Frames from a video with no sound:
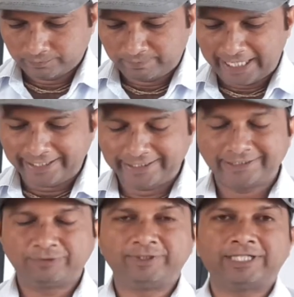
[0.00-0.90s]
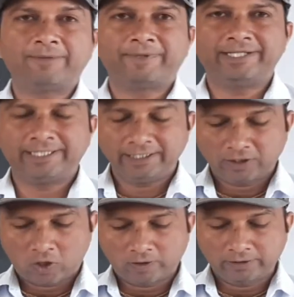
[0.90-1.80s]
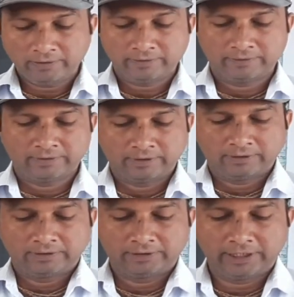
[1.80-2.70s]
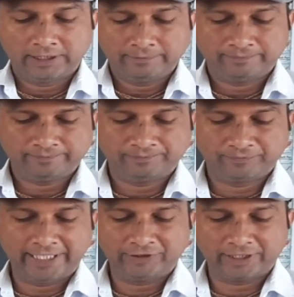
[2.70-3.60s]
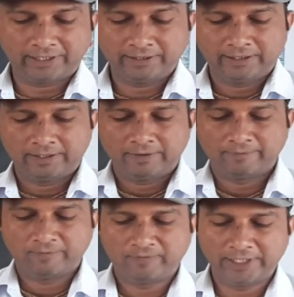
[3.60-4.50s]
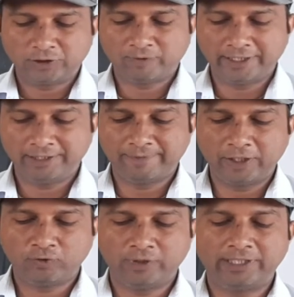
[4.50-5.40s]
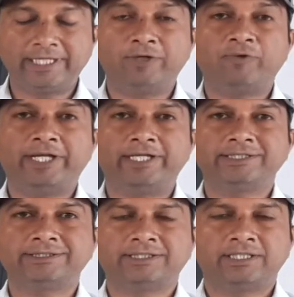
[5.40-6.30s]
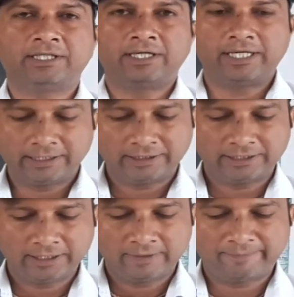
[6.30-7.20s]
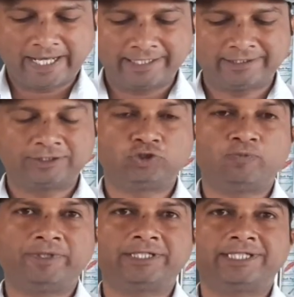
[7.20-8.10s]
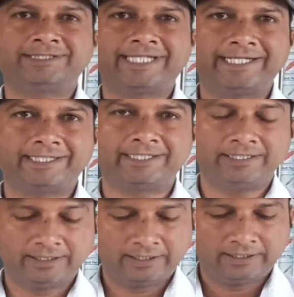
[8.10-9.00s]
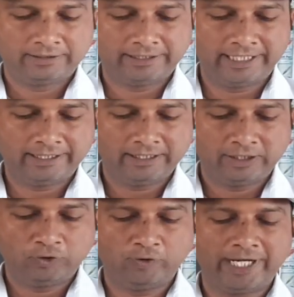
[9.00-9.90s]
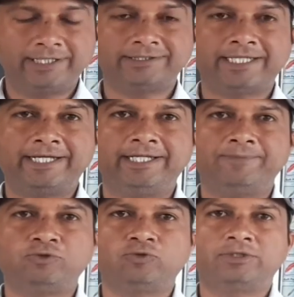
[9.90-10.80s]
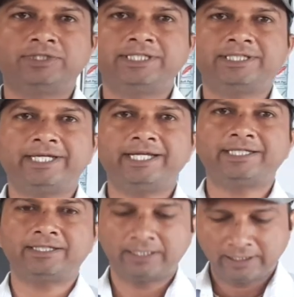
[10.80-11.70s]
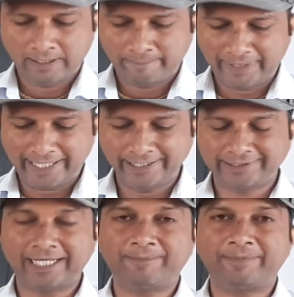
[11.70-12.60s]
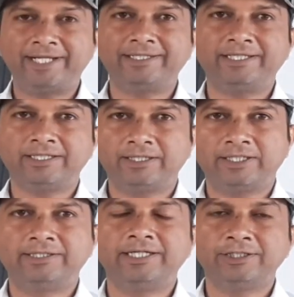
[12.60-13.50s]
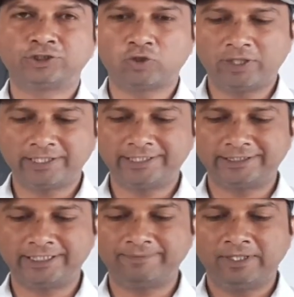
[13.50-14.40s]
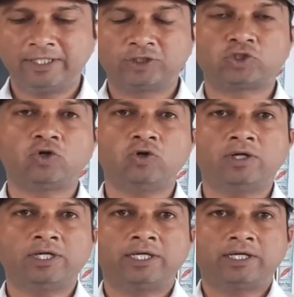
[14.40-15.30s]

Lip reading: planets which are present on the nature. First one is Mercury, then Venus, Earth, Mars, Jupiter, Saturn, then Uranus and Neptune. These 8 planets are present in the solar system. So